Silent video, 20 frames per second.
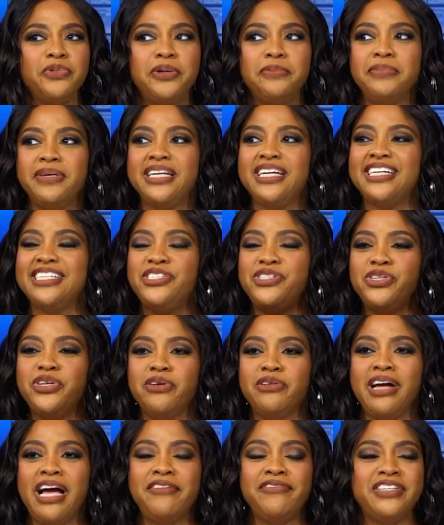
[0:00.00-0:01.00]
one because you
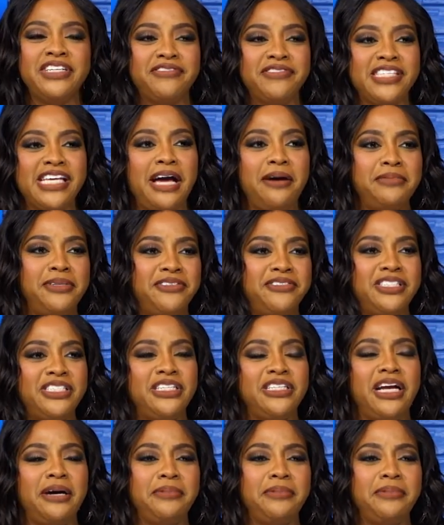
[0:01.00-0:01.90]
don't have enough time to. You,